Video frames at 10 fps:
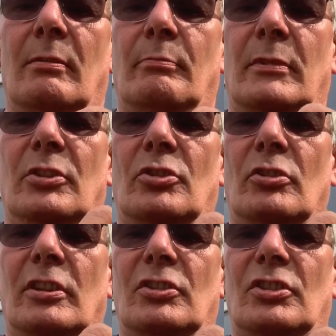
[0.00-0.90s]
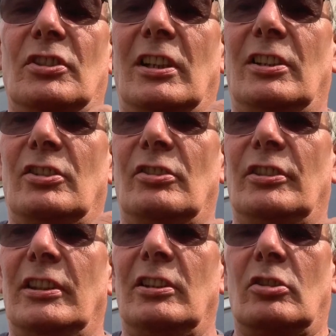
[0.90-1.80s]
Make sure that's tight on
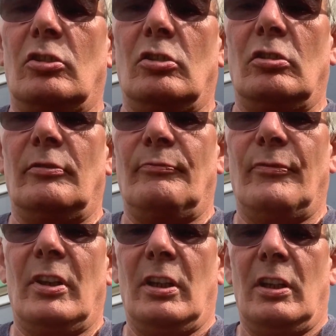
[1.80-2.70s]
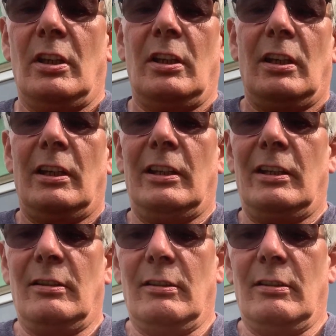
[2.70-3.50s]
the inner core, and then